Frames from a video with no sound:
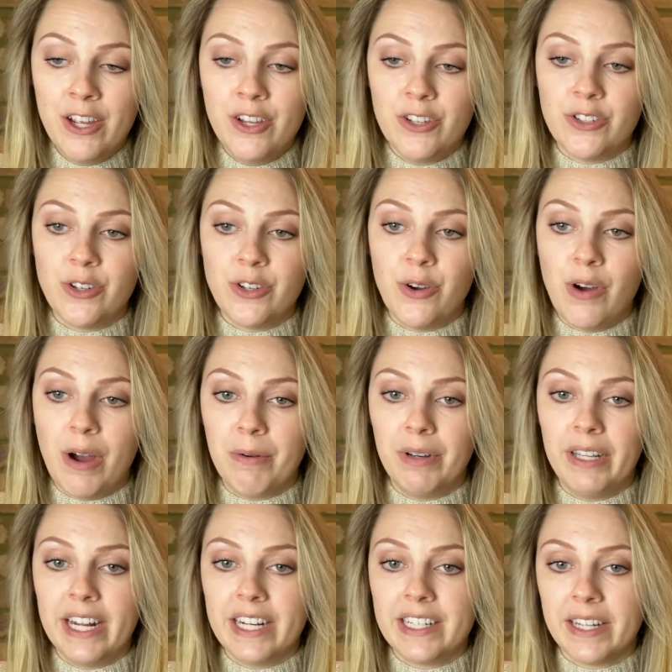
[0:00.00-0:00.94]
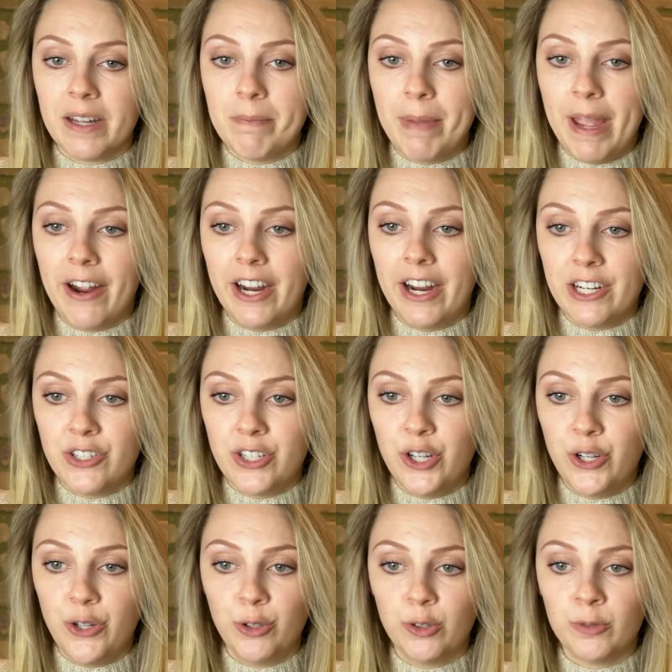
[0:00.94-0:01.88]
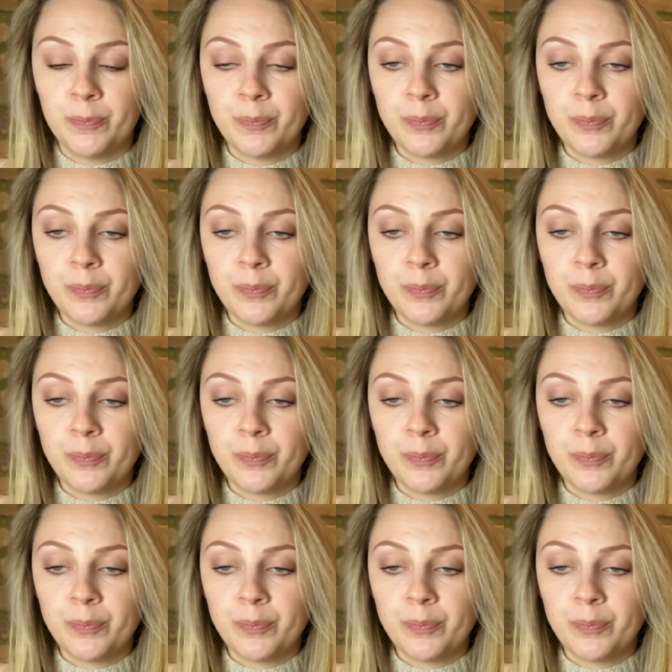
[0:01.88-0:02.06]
So I would like to compare it to